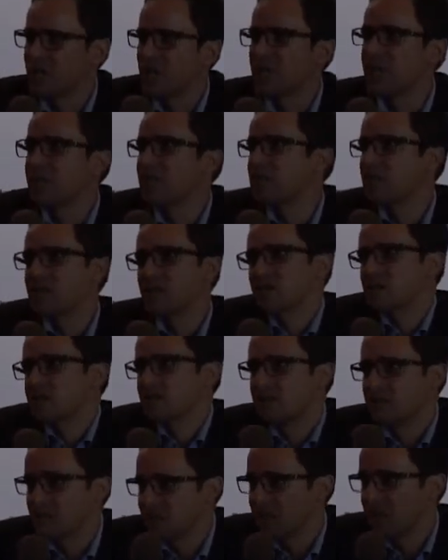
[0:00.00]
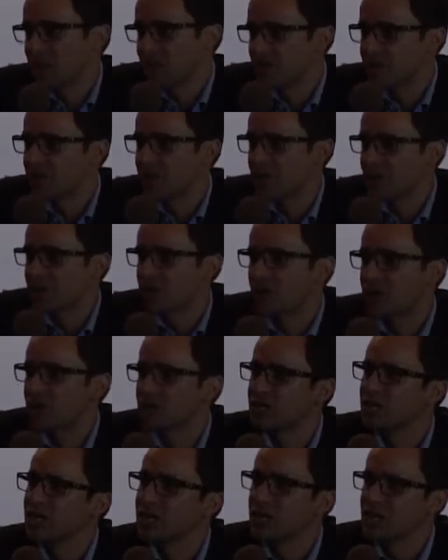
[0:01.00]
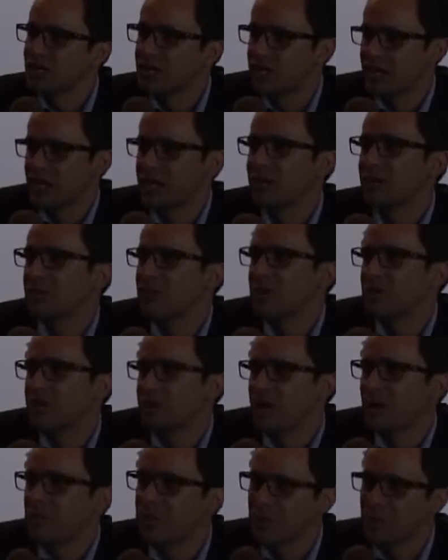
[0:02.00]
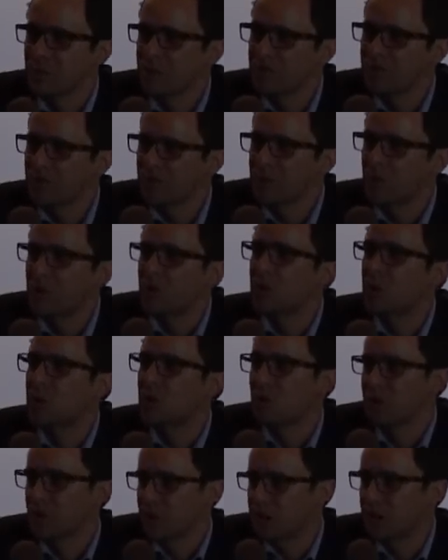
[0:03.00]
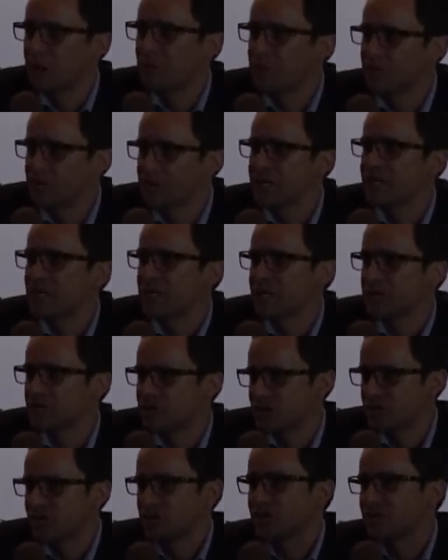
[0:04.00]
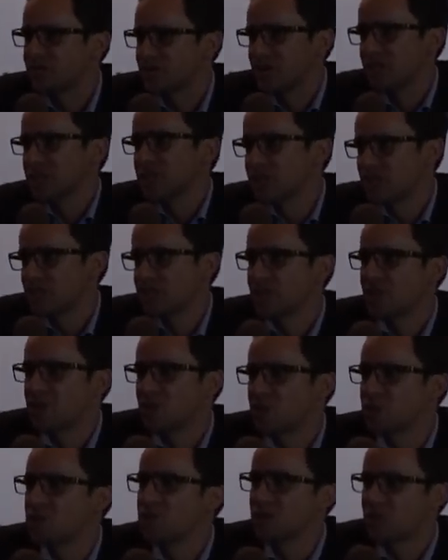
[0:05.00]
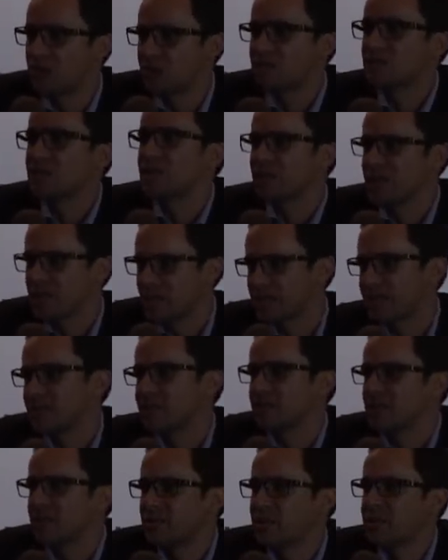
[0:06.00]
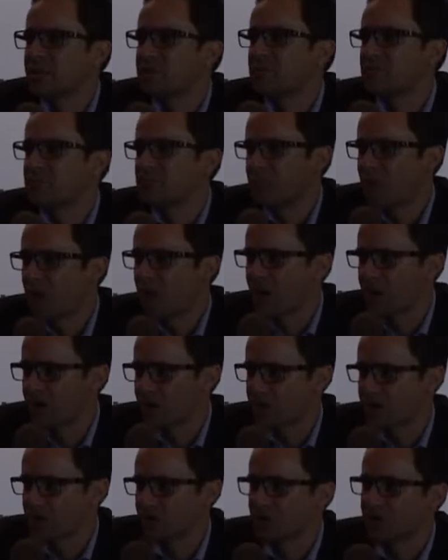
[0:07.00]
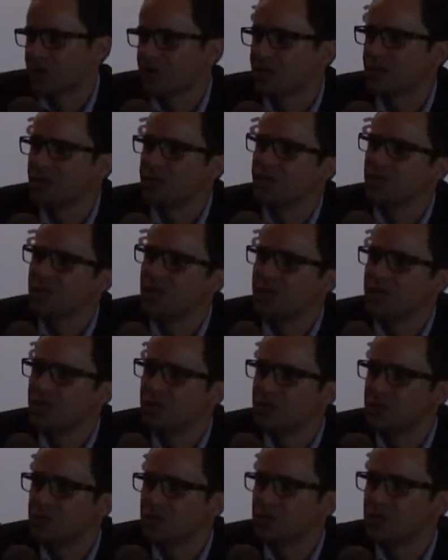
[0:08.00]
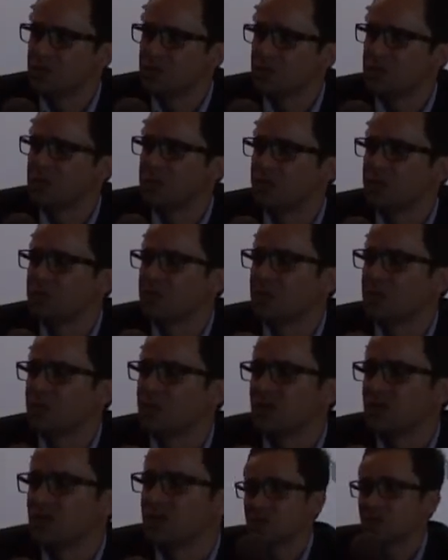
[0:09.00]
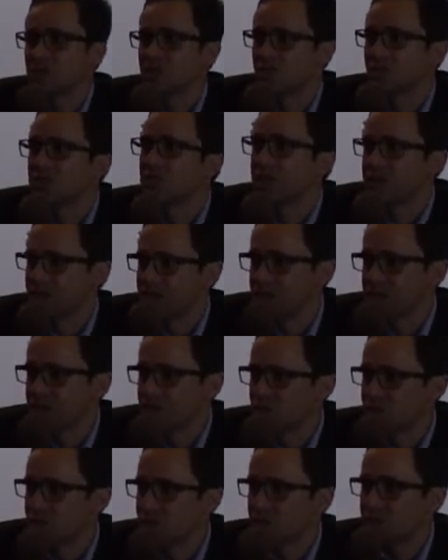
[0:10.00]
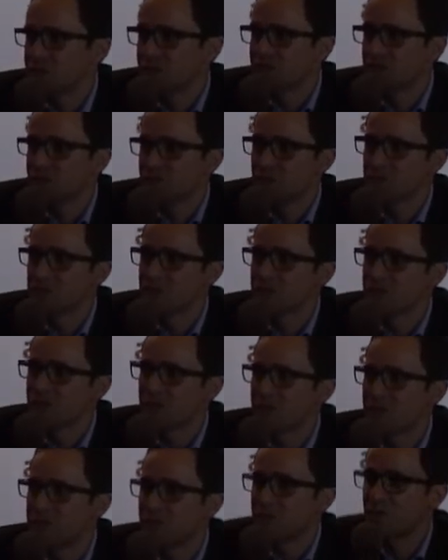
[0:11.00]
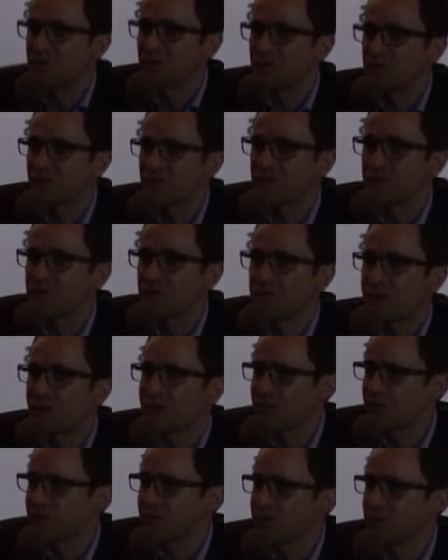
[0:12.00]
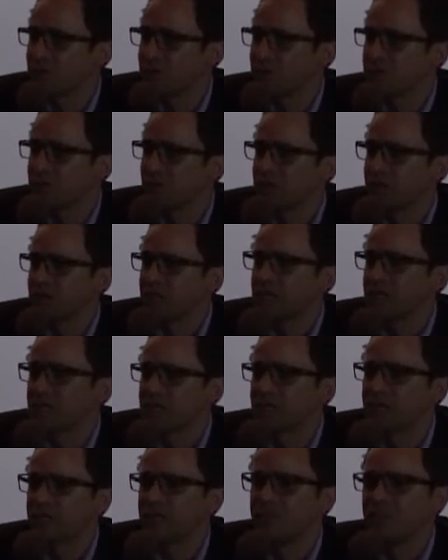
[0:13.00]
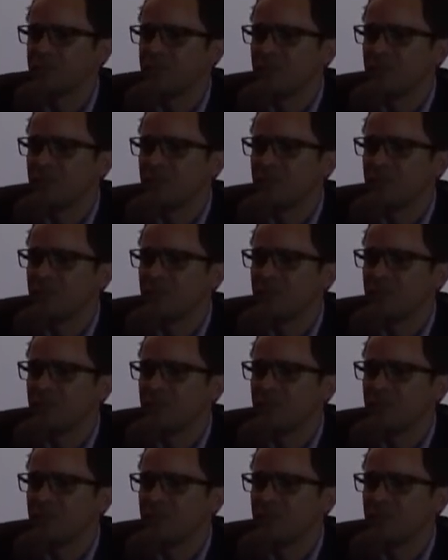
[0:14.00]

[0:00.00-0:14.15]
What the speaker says: and that the customer doesn't have a credit card. They can make that payment through a courier company that it goes to them to collect the money prior to the shipment. This is a new innovation, so this has been around for 5 months. We've done the